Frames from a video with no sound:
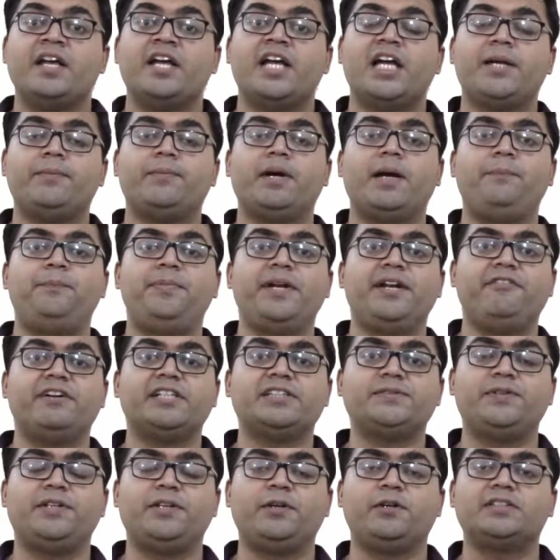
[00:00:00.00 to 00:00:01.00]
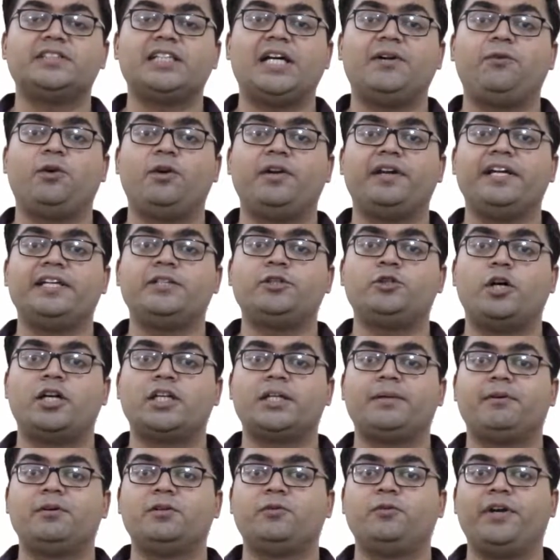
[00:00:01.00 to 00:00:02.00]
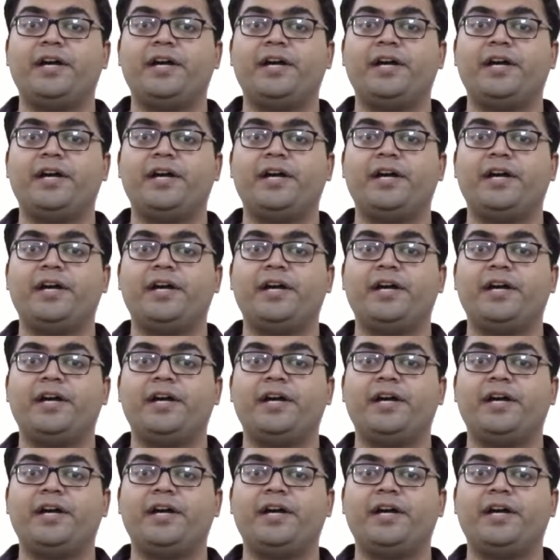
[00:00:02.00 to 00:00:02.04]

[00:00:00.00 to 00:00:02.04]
In my previous videos, I've already talked about